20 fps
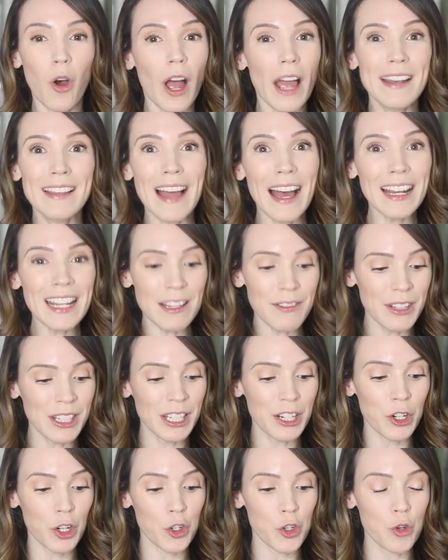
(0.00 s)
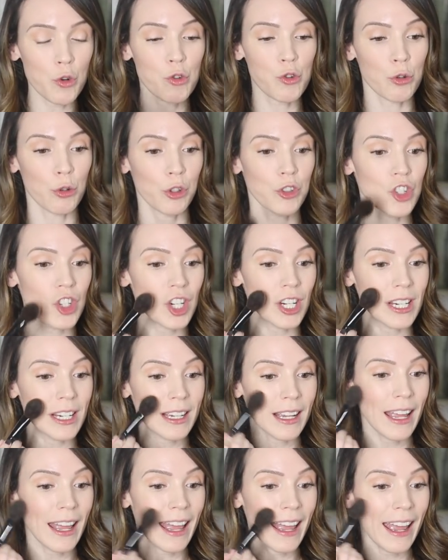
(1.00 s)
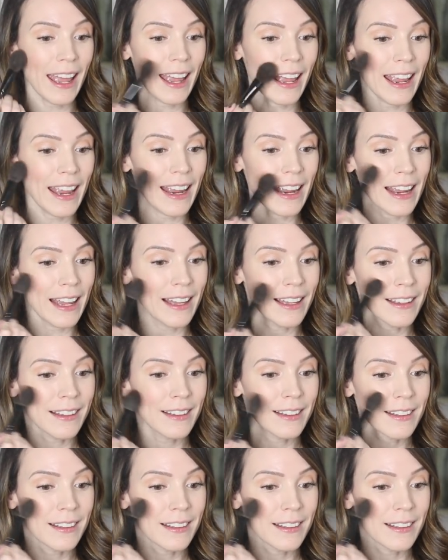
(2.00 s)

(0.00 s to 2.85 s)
And not even like a neutral cheek. A,